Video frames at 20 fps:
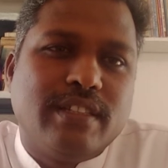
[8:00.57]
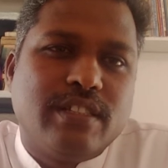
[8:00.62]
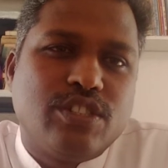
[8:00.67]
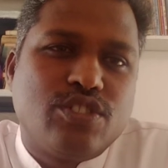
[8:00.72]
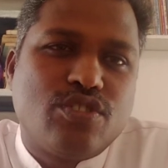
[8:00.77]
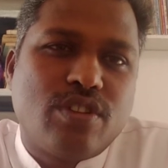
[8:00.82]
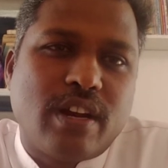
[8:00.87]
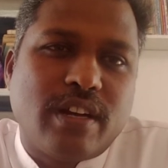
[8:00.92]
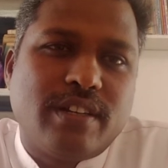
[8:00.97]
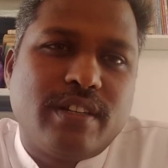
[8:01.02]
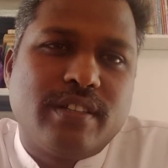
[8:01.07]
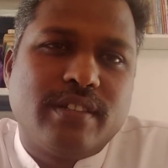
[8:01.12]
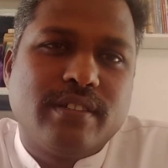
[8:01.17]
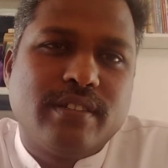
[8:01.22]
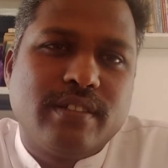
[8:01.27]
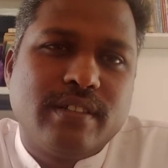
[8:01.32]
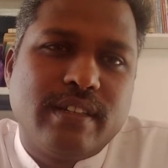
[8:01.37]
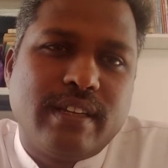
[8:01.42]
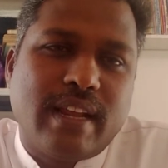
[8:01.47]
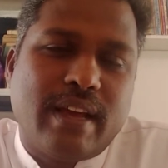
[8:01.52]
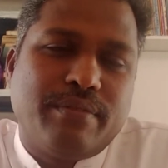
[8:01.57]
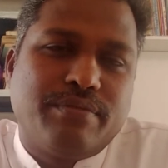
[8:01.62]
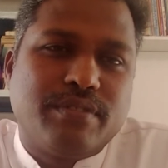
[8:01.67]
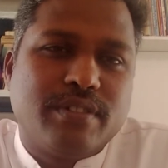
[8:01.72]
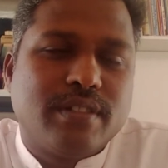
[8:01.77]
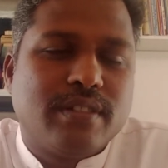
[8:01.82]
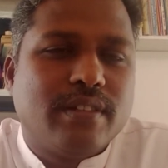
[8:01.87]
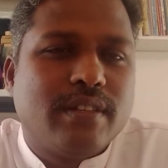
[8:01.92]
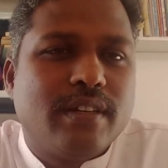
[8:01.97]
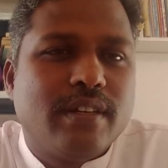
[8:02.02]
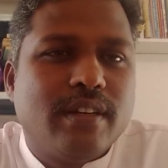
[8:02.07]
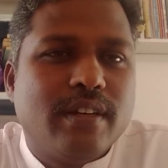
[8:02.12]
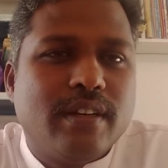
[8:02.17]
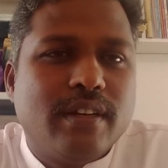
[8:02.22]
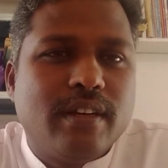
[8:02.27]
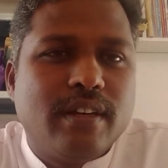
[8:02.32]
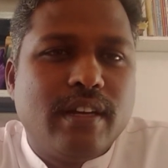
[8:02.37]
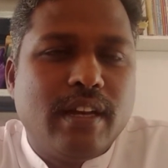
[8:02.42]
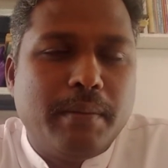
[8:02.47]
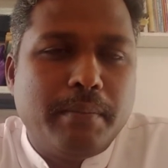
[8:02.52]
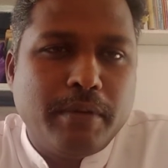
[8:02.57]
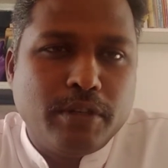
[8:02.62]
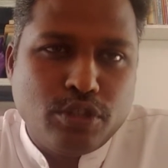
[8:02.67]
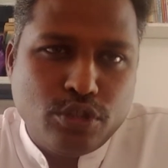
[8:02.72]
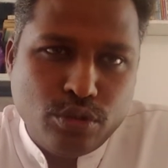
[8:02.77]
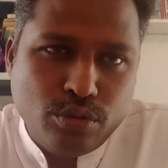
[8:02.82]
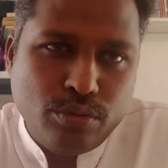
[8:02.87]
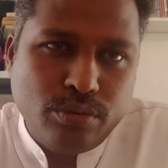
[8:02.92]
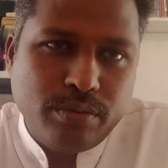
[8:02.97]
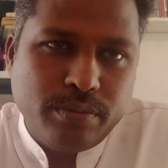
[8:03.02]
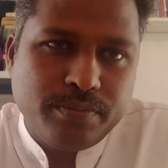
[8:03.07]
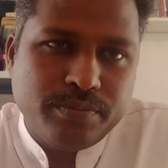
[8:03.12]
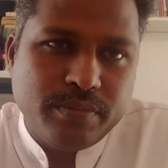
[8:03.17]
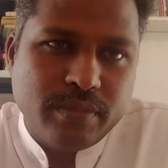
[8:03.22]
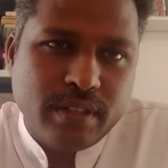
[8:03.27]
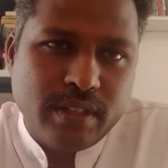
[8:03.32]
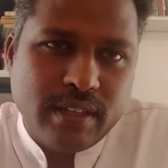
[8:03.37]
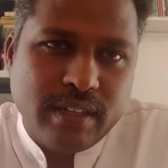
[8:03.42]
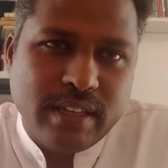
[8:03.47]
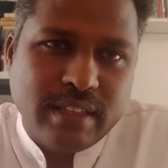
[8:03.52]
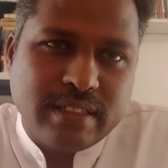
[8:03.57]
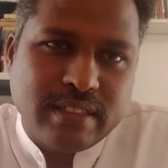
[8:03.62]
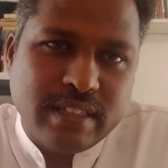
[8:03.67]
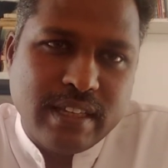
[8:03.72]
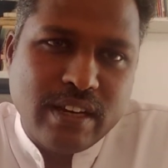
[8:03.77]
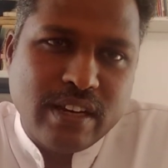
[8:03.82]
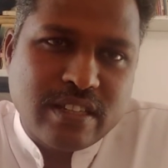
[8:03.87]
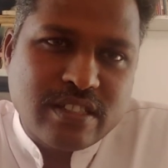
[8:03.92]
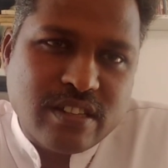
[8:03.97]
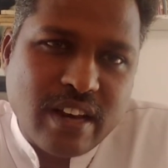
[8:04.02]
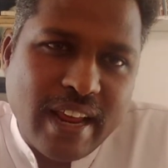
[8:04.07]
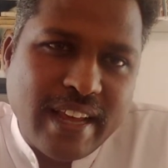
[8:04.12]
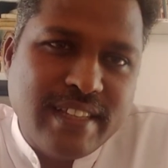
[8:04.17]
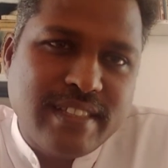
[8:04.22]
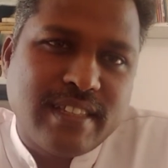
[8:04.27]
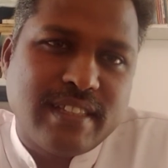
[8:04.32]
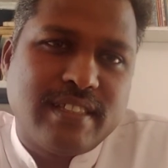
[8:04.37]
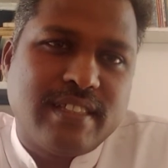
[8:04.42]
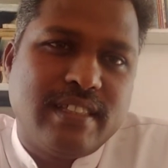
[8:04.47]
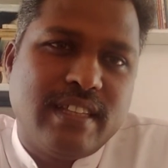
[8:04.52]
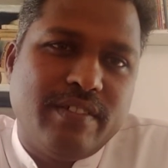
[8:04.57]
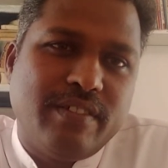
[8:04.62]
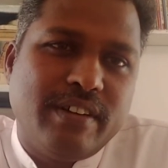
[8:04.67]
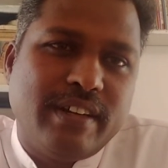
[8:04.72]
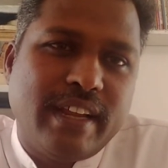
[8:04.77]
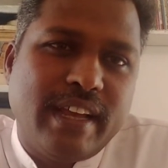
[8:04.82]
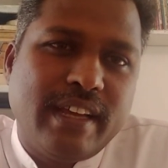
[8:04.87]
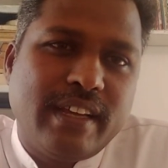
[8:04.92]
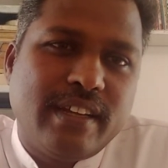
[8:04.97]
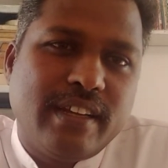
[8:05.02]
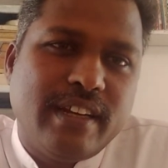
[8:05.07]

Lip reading: strut graft. Number 2 is in slices they will take.